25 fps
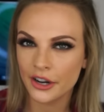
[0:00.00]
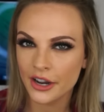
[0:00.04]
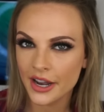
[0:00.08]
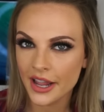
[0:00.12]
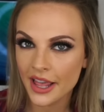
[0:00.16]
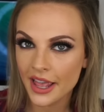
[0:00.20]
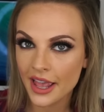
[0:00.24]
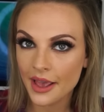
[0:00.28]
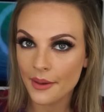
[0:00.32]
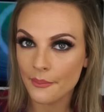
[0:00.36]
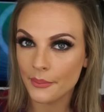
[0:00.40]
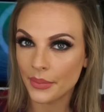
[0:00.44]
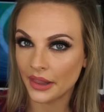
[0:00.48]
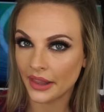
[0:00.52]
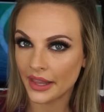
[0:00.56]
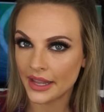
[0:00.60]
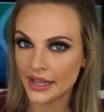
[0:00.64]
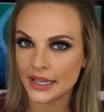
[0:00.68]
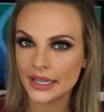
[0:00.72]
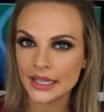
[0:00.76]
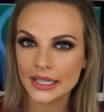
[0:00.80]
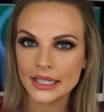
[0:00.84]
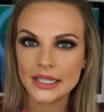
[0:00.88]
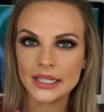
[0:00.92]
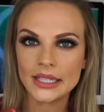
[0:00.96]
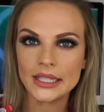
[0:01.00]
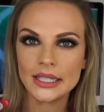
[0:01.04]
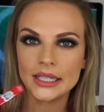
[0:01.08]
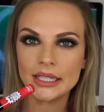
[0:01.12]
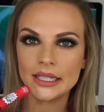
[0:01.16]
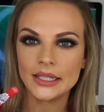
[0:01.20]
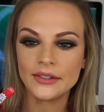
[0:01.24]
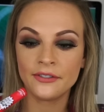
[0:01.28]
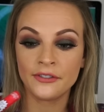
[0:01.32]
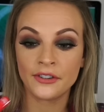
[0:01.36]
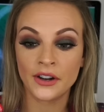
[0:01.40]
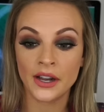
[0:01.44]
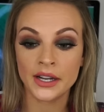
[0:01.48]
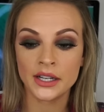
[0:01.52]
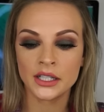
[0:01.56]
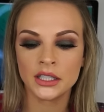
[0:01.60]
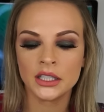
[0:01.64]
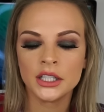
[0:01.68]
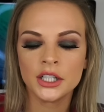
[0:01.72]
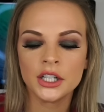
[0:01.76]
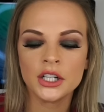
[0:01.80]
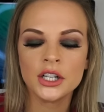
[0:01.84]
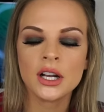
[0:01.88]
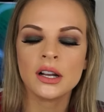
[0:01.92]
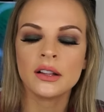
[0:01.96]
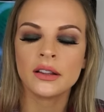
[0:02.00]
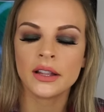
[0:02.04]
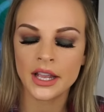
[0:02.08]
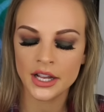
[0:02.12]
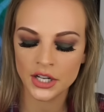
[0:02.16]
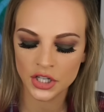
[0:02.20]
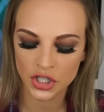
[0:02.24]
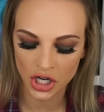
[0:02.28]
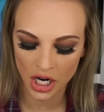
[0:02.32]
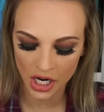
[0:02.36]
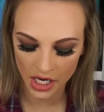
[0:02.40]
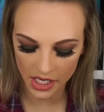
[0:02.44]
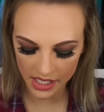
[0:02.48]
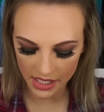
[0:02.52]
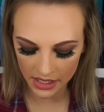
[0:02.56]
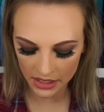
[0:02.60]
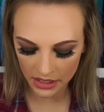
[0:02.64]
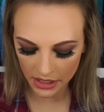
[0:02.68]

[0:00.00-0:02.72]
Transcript: in it, but like fine glitter, not like chunky